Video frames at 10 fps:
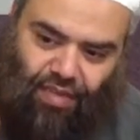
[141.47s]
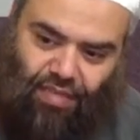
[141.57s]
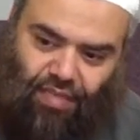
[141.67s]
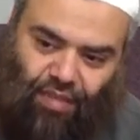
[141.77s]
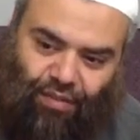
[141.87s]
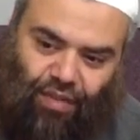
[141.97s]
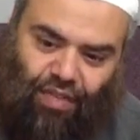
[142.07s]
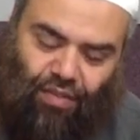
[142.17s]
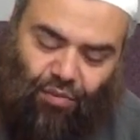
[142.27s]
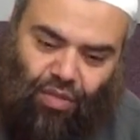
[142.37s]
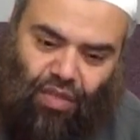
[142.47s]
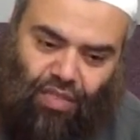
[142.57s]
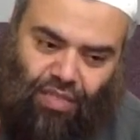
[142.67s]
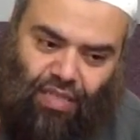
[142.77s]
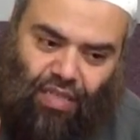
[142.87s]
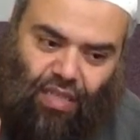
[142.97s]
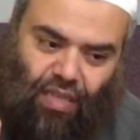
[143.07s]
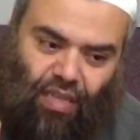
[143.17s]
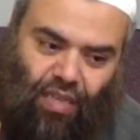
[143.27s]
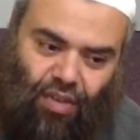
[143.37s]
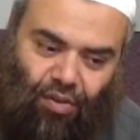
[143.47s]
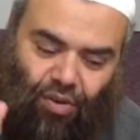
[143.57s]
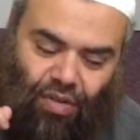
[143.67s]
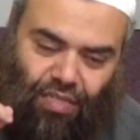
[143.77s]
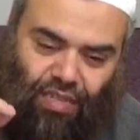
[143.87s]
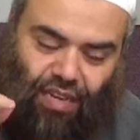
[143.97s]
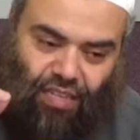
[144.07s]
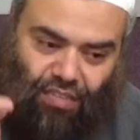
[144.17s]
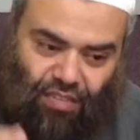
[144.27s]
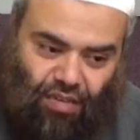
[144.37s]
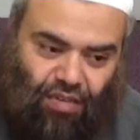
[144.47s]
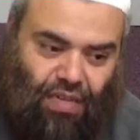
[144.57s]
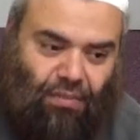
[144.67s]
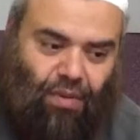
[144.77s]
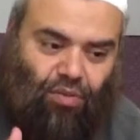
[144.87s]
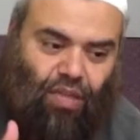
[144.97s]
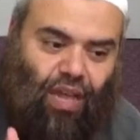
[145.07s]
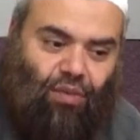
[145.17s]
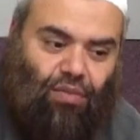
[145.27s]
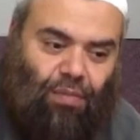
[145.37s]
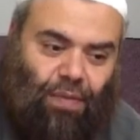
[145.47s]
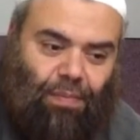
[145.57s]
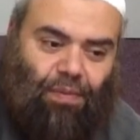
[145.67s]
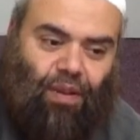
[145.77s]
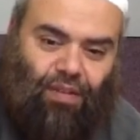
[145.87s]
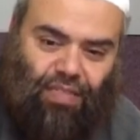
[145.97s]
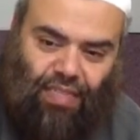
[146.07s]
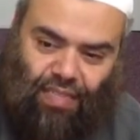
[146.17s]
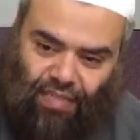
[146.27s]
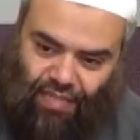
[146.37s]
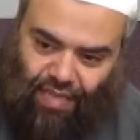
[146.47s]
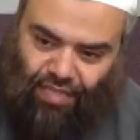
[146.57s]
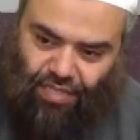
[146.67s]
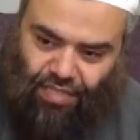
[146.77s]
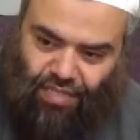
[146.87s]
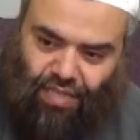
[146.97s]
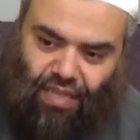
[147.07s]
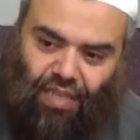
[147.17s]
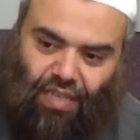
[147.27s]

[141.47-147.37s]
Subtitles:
He's not witnessing, or he's not concerned about how the people are seeing his actions.